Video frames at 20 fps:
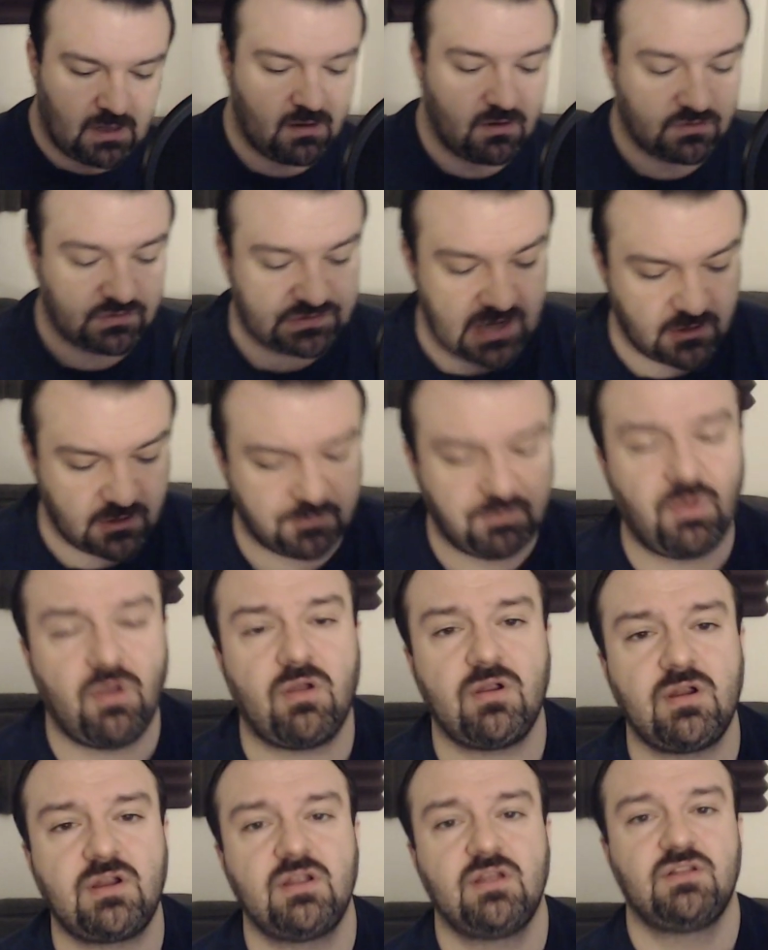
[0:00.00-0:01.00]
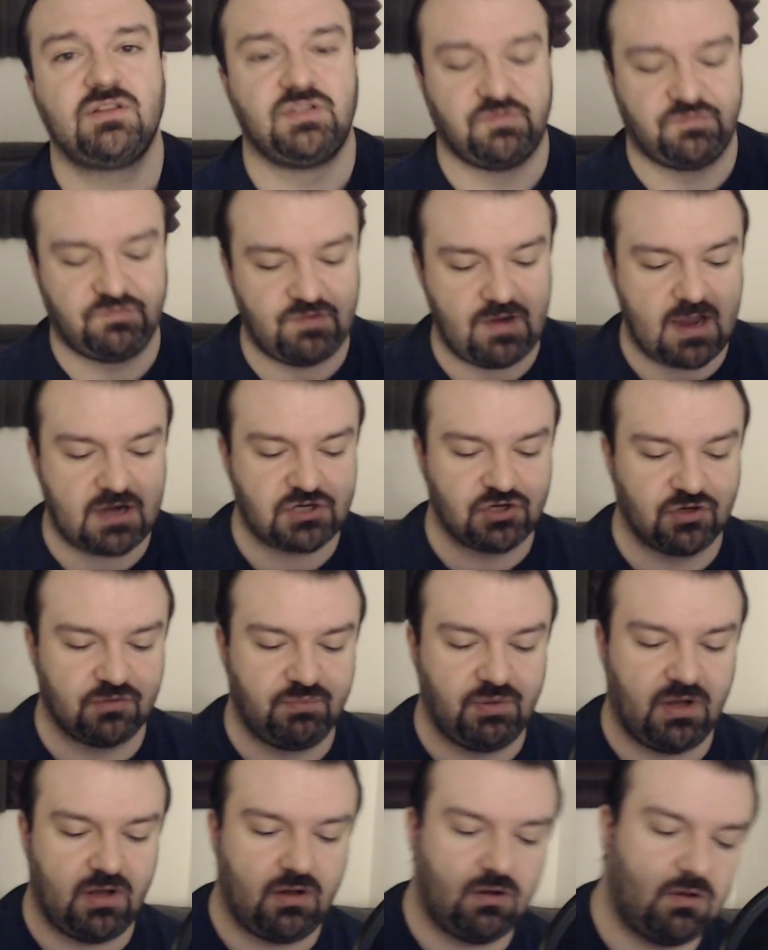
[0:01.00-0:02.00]
South Park, The Fractured
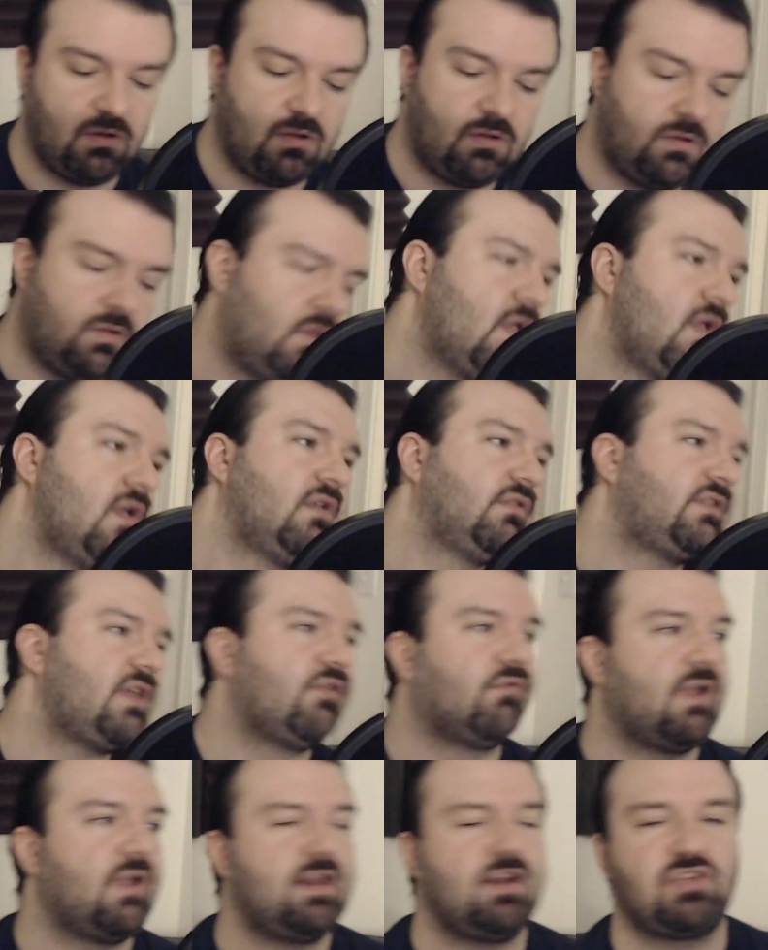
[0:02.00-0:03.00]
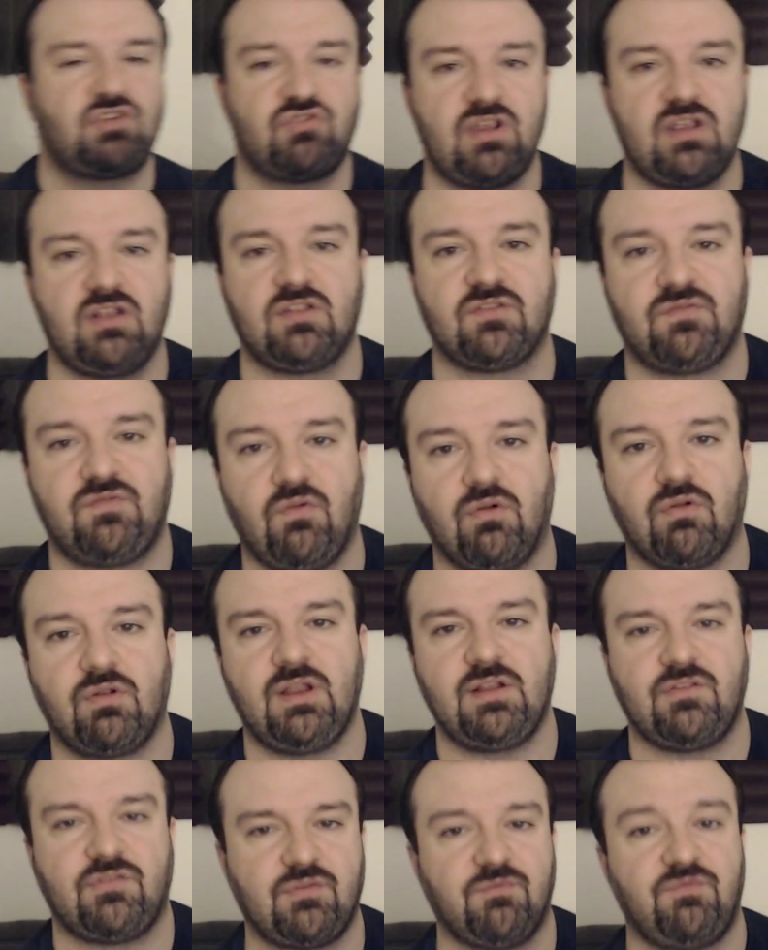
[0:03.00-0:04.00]
But Whole, they ran a trailer for
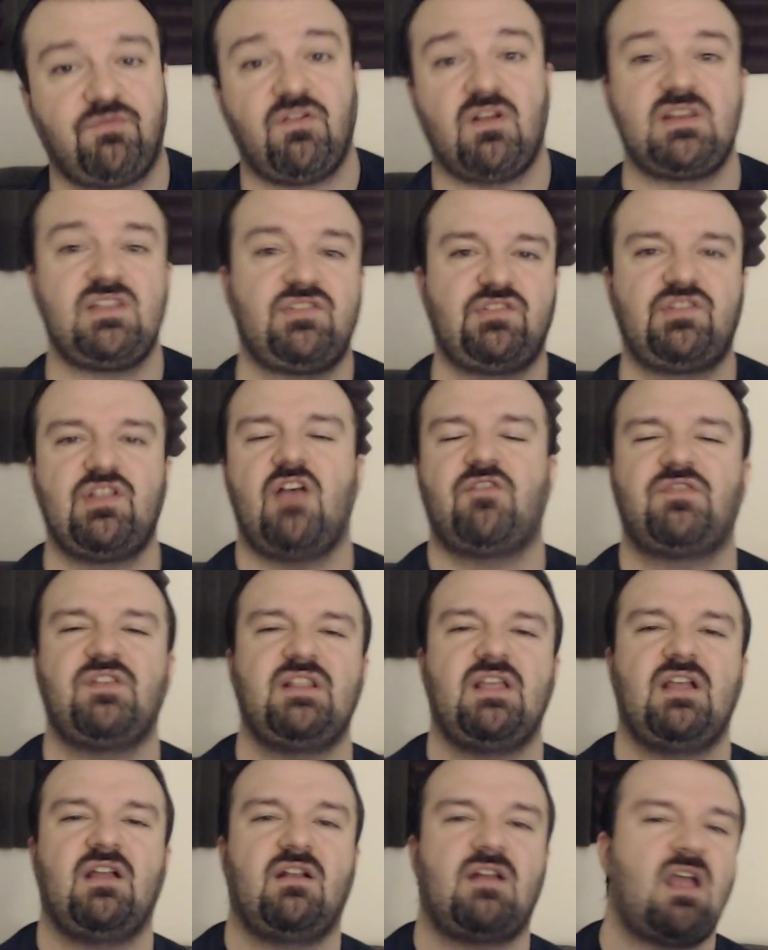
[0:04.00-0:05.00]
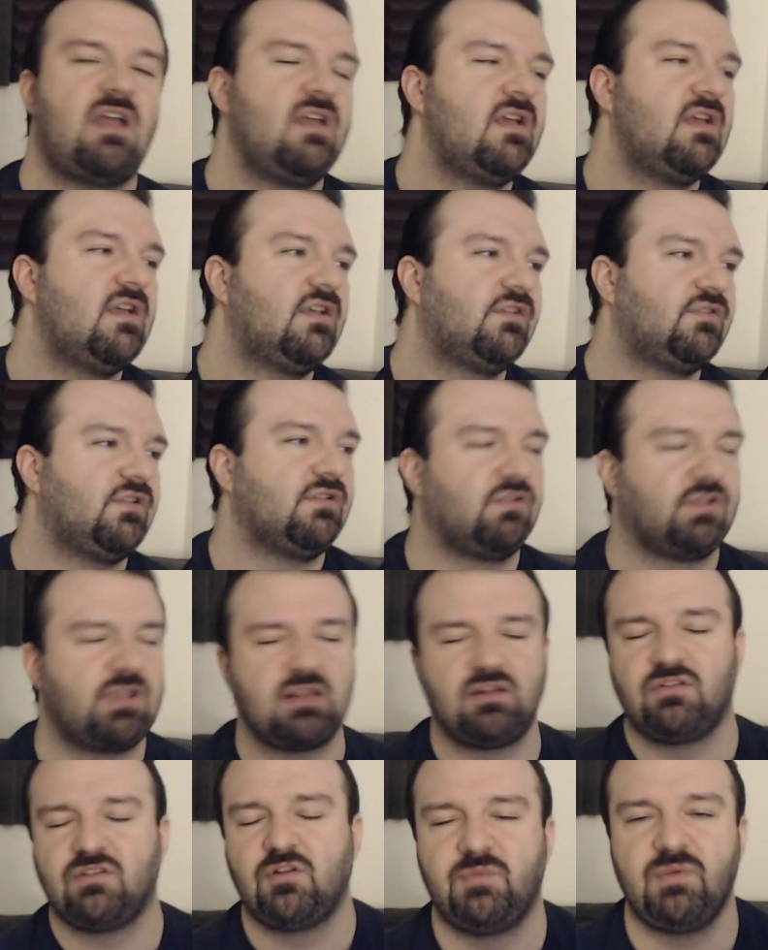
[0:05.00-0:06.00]
it. There's some funny stuff in there. Now you know,
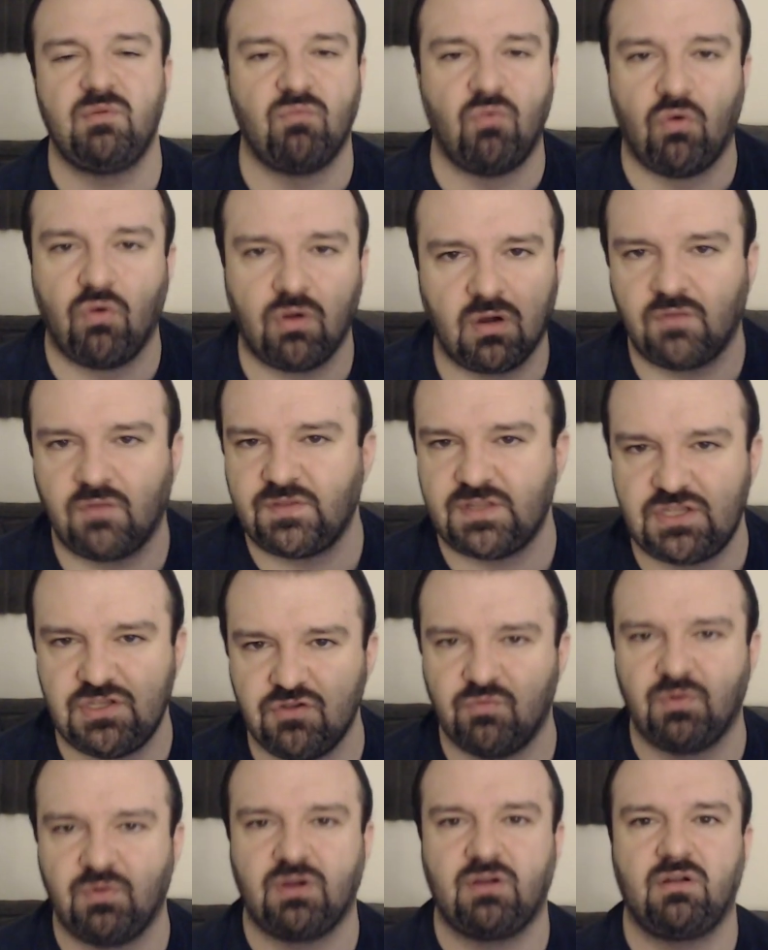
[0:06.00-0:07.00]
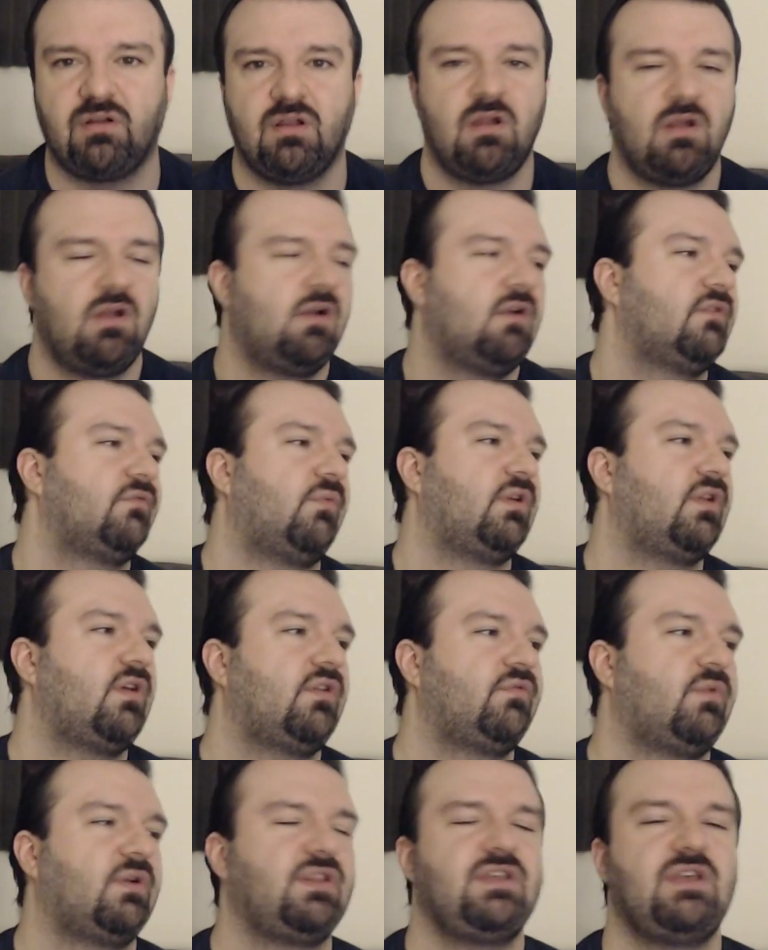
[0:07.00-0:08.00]
getting a little bit more of the humor. One
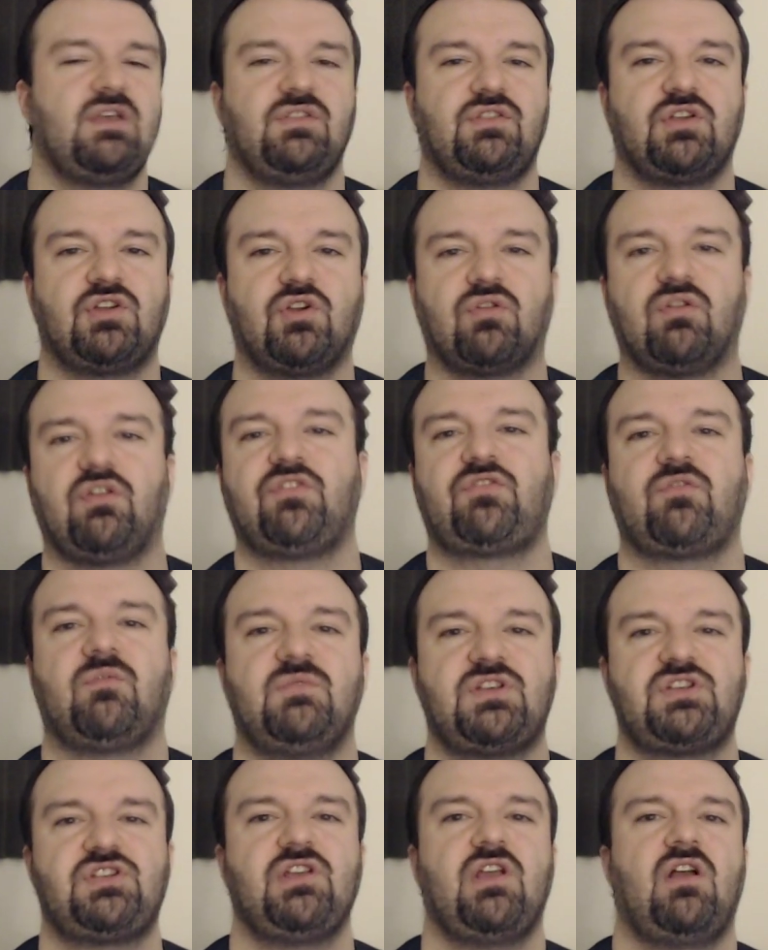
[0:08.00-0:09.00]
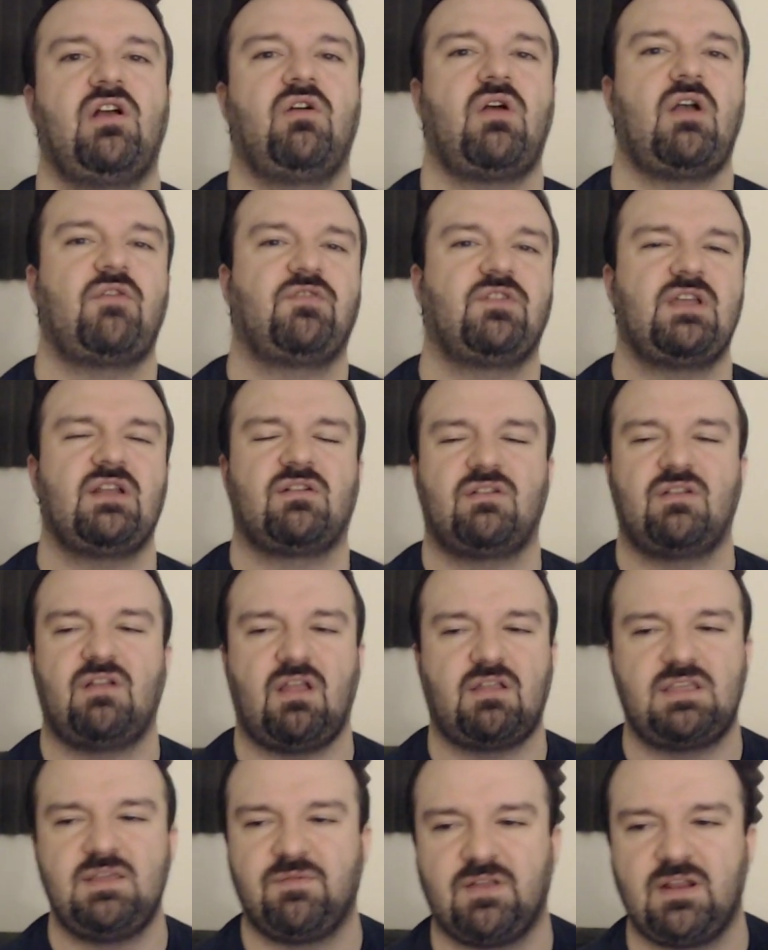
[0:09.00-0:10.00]
of one of the, the girls from the show, I forget her.
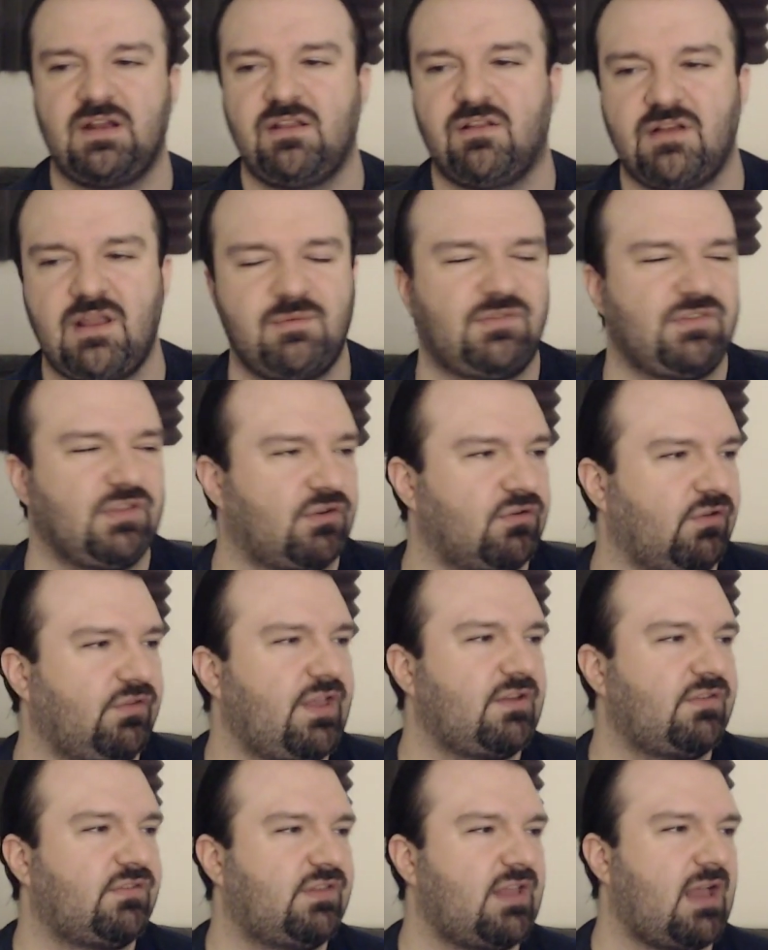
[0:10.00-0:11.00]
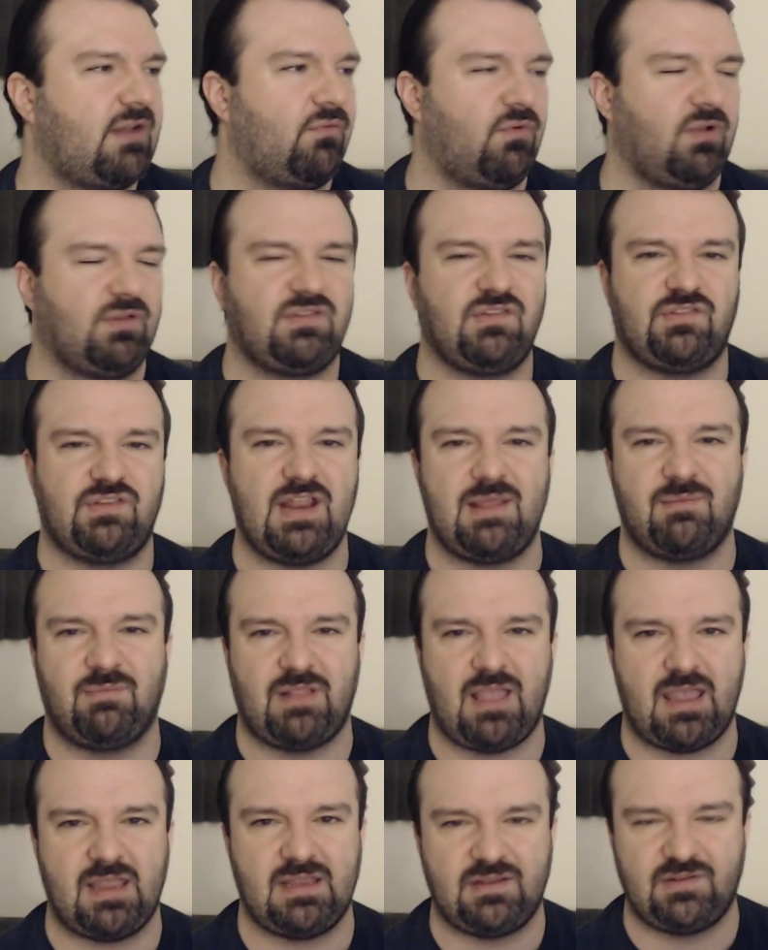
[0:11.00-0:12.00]
I keep forgetting her name. It's the girl that that what's his name
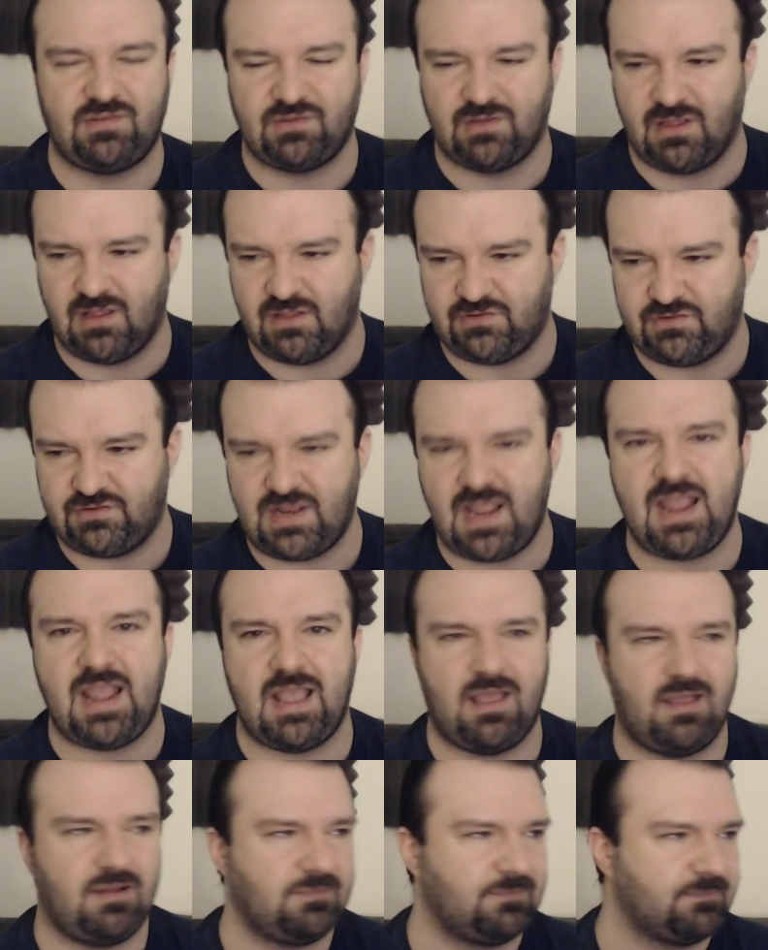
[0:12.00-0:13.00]
likes, uh, Stan.